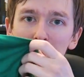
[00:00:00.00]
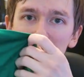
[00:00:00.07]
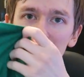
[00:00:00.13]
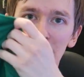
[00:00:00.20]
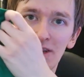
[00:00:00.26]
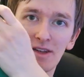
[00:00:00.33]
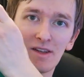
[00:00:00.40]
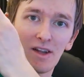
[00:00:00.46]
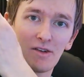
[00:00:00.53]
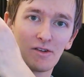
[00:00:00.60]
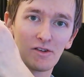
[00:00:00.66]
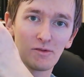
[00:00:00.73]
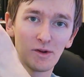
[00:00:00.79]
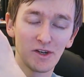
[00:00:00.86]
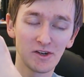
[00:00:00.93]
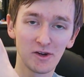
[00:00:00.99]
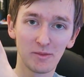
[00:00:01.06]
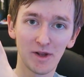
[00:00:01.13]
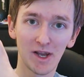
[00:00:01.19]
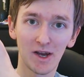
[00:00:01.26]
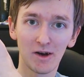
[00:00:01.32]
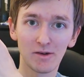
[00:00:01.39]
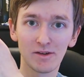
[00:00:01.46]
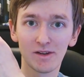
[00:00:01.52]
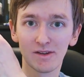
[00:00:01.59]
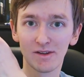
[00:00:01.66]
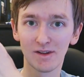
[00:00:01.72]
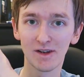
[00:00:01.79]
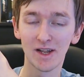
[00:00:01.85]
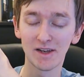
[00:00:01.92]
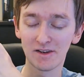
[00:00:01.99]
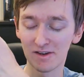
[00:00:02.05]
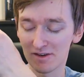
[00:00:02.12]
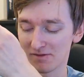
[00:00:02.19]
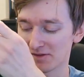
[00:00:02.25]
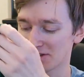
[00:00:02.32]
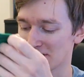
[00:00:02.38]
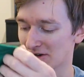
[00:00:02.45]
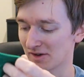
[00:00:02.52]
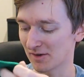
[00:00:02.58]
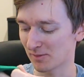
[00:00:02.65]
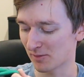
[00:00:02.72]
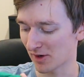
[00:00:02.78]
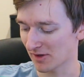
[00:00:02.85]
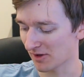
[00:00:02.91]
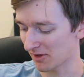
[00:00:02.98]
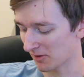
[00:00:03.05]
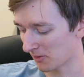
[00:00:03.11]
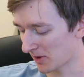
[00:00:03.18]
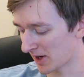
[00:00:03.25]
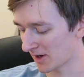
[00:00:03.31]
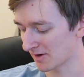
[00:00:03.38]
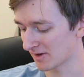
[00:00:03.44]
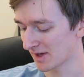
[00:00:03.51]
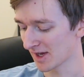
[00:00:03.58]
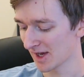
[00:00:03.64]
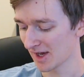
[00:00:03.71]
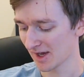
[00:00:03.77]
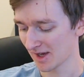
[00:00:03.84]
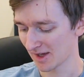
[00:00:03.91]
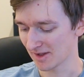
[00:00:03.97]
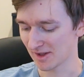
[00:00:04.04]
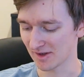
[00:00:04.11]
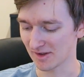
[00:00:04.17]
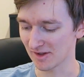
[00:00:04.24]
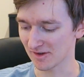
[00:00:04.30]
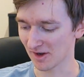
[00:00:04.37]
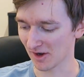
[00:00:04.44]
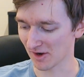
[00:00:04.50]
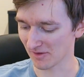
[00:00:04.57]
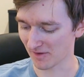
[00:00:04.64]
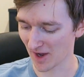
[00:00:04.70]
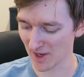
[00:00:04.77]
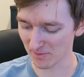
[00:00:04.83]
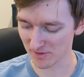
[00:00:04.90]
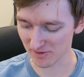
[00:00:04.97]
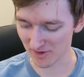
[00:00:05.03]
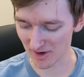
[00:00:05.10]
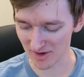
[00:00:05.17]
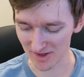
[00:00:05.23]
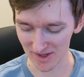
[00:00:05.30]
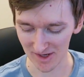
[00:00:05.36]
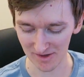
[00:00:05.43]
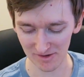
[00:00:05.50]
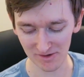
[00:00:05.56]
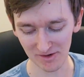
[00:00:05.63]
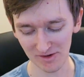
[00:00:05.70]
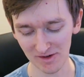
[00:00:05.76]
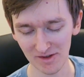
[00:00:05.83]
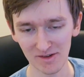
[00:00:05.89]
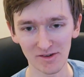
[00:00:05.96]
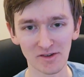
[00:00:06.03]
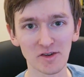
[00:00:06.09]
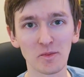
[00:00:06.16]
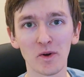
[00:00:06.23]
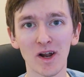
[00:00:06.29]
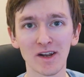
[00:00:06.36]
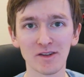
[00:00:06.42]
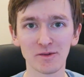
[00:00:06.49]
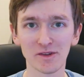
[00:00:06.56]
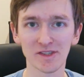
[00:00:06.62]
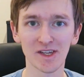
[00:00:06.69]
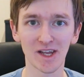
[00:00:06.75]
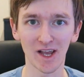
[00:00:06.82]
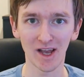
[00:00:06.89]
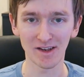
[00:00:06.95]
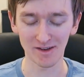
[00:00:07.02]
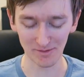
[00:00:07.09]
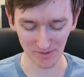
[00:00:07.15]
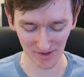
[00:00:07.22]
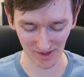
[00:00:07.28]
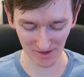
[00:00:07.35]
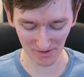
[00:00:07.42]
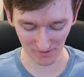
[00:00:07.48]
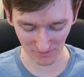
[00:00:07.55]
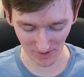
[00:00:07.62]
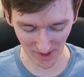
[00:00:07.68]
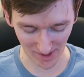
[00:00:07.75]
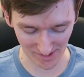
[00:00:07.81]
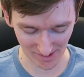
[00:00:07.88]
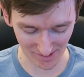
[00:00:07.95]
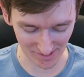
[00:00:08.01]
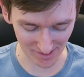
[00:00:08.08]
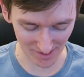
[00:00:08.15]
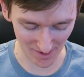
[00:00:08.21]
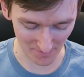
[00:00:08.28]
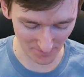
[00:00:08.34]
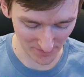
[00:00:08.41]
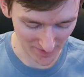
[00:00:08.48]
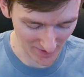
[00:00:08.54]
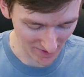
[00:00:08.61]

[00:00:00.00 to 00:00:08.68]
Nintendo Switch coming out and Legend of Zelda Breath of the Wild, there's a lot of hype surrounding that, so it's no surprise that we're seeing items that are relating to that.